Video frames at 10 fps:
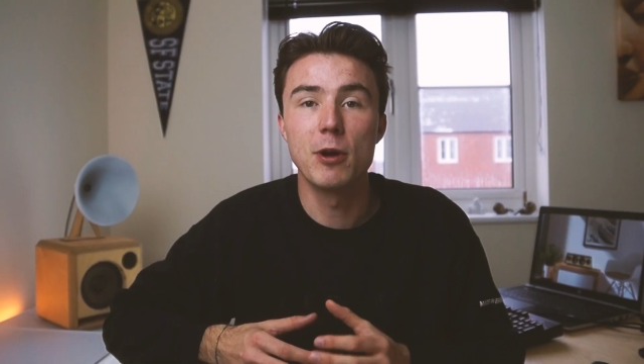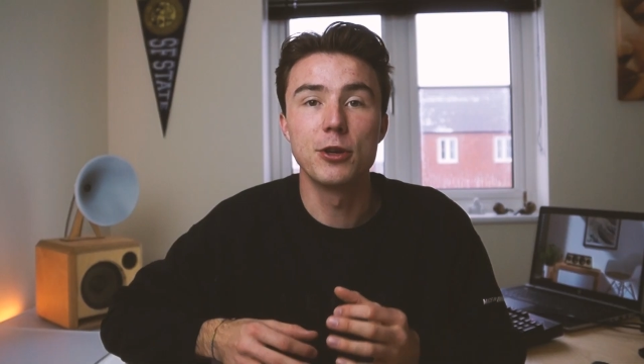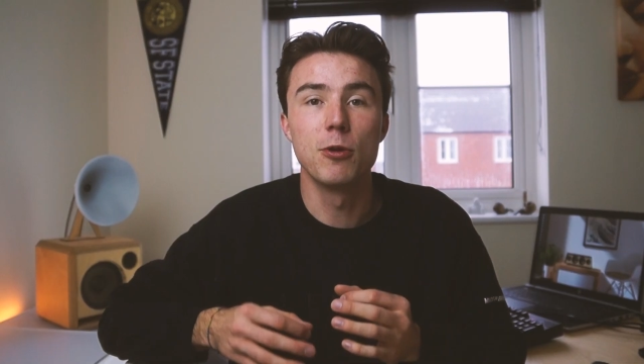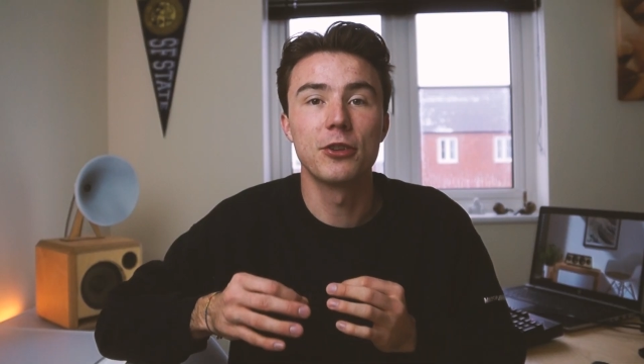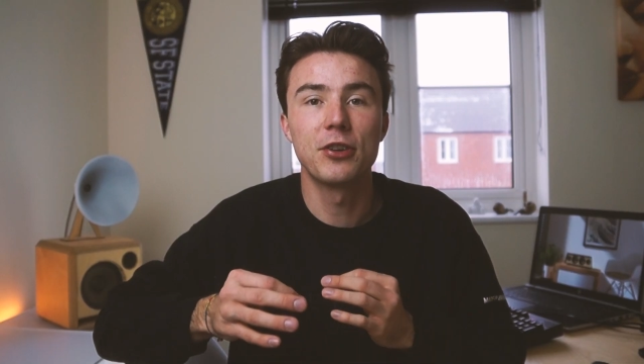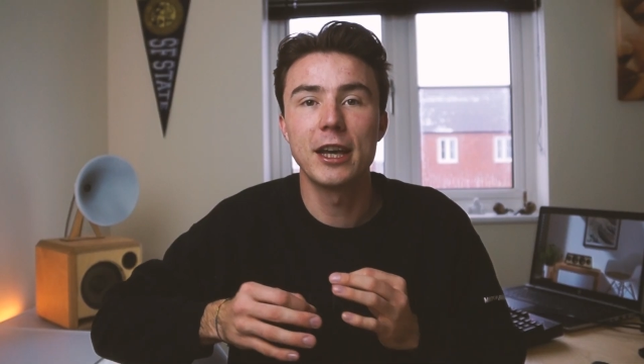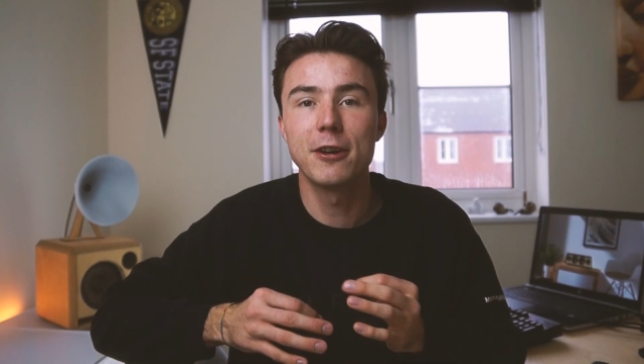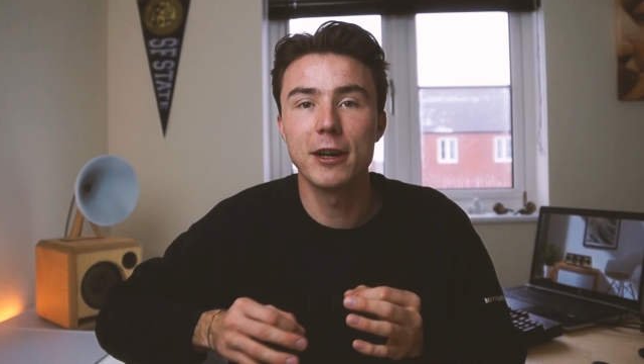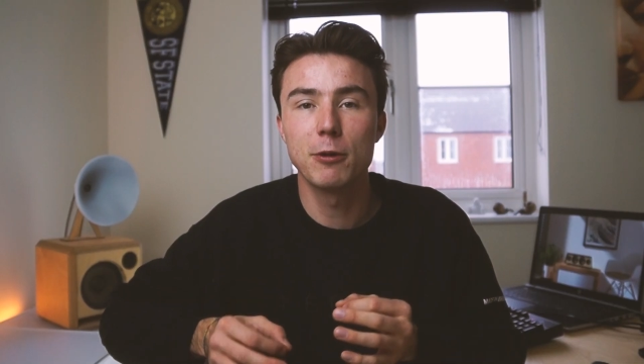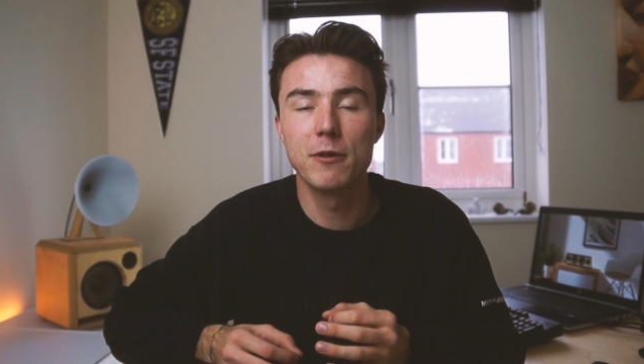when you are
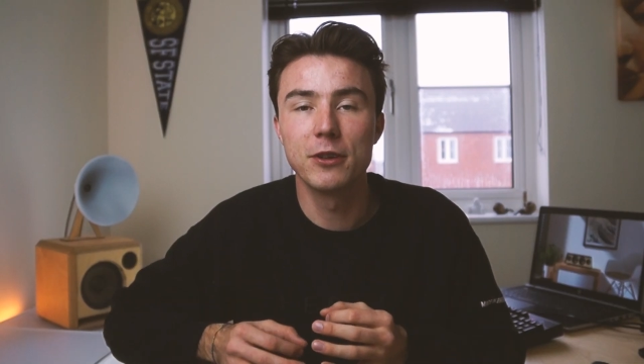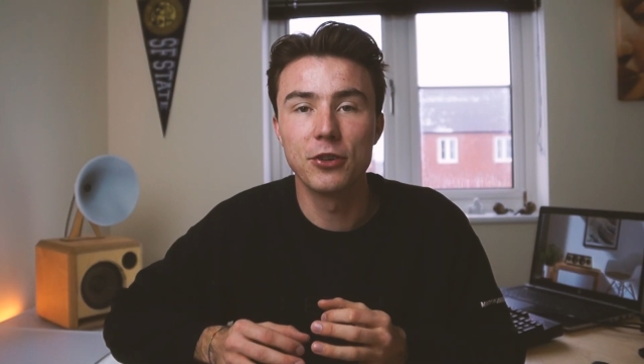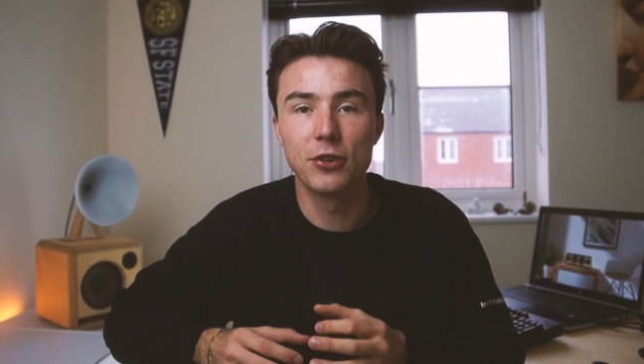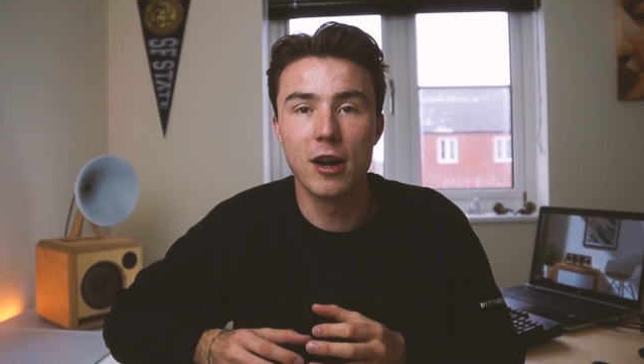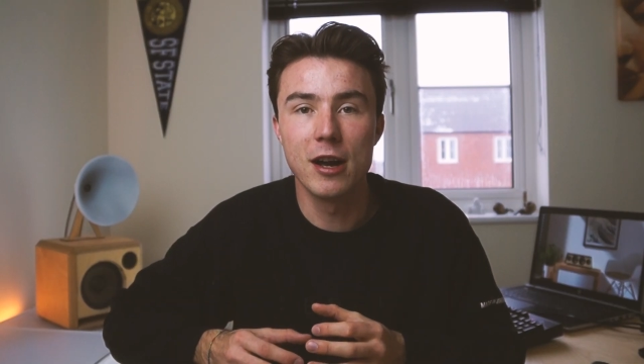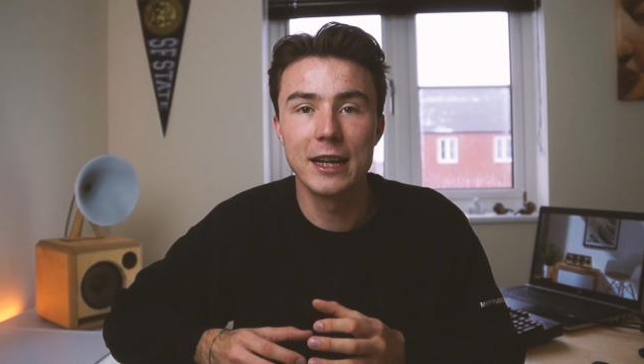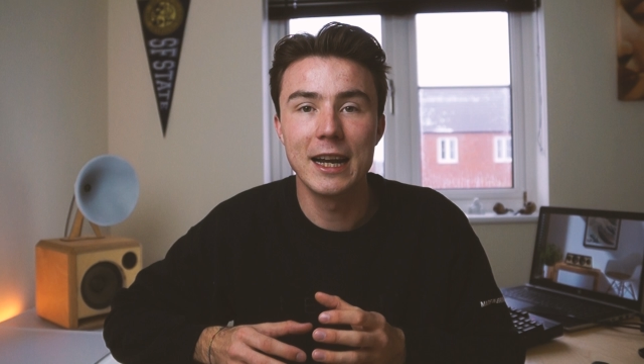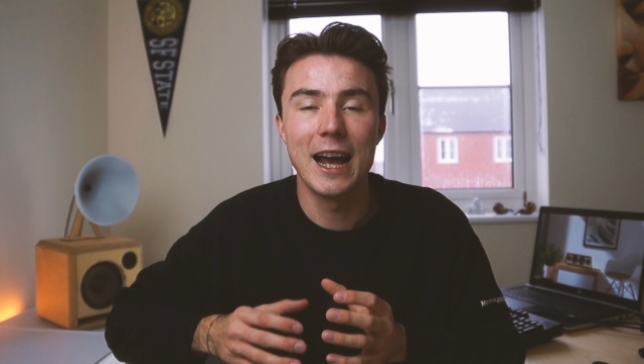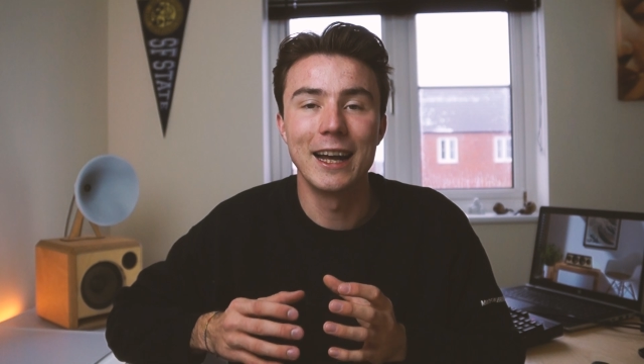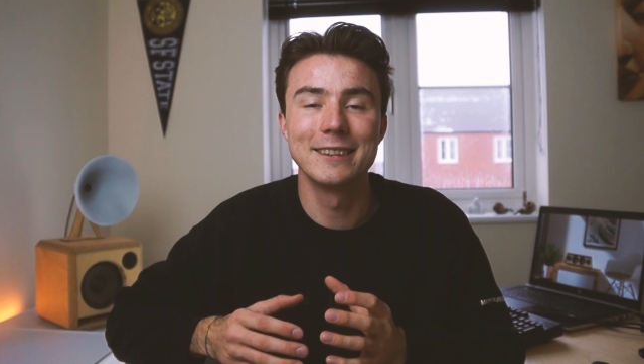tinkering with a
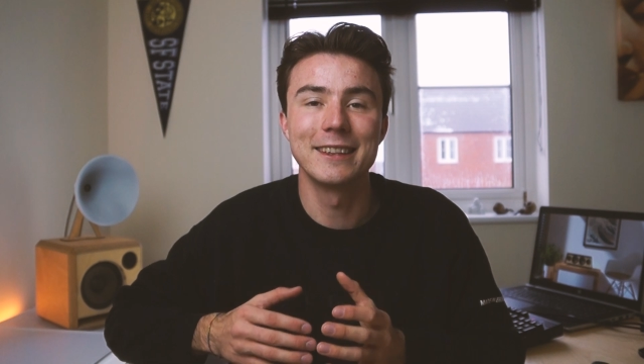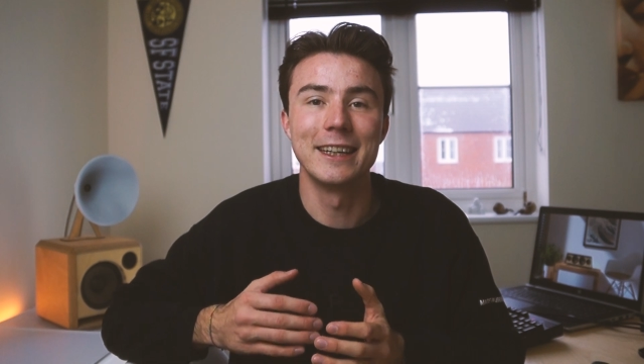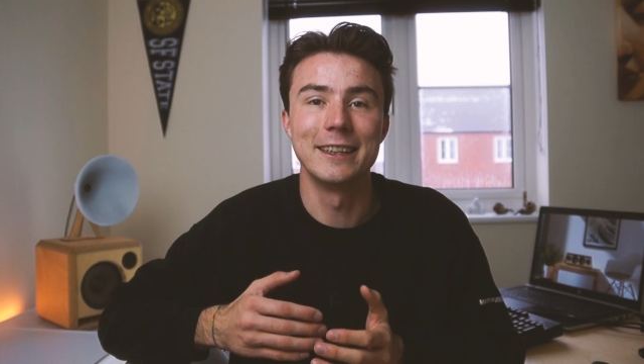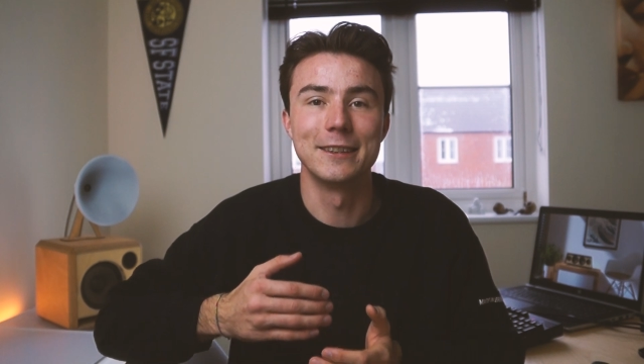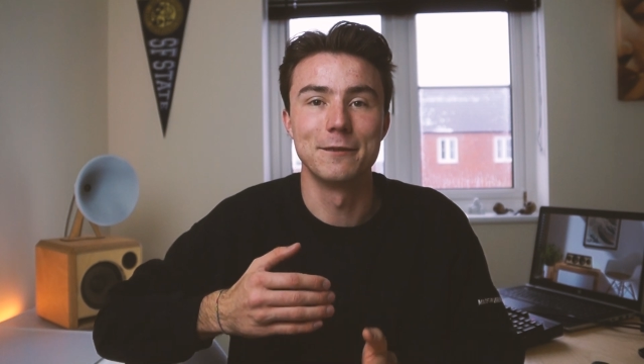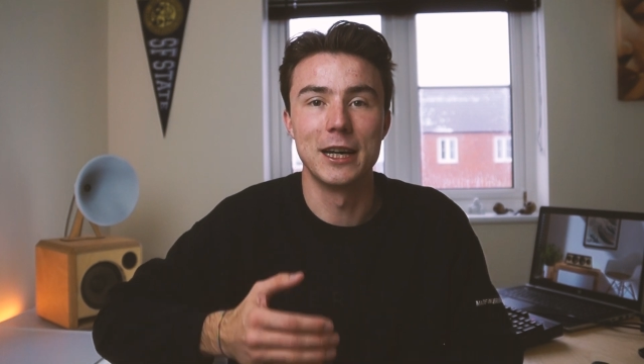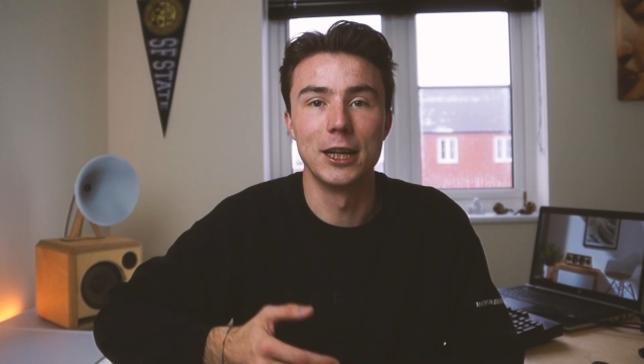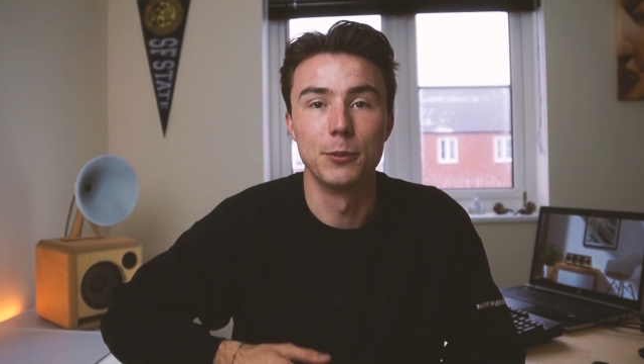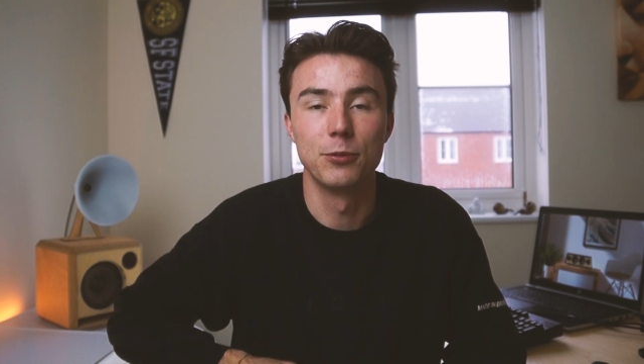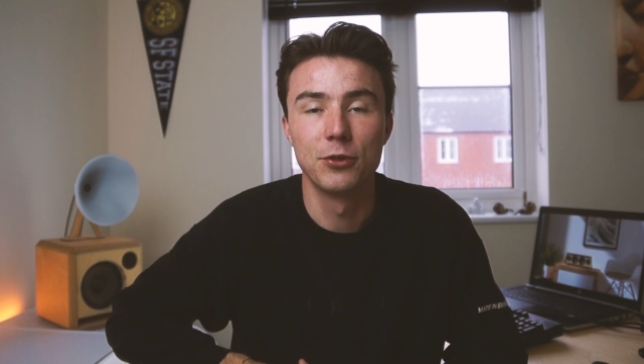design as it
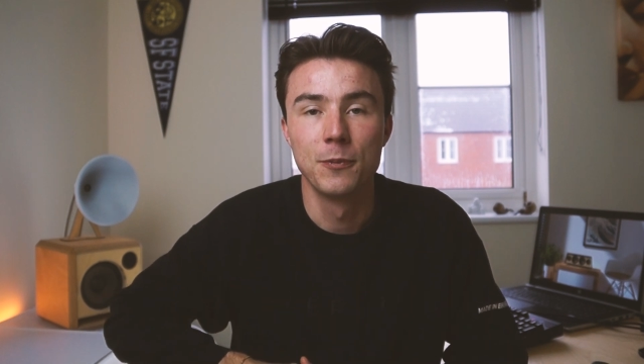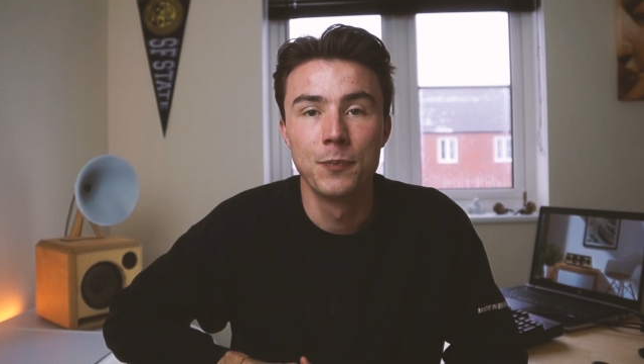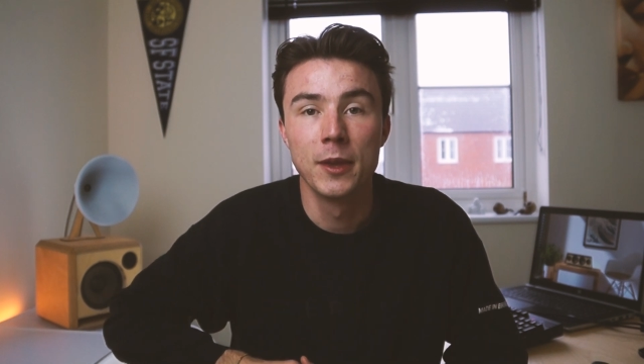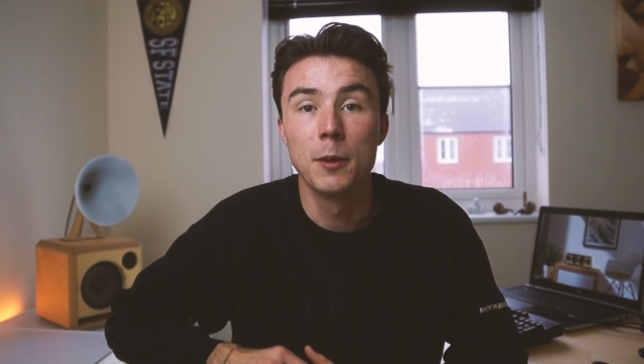develops.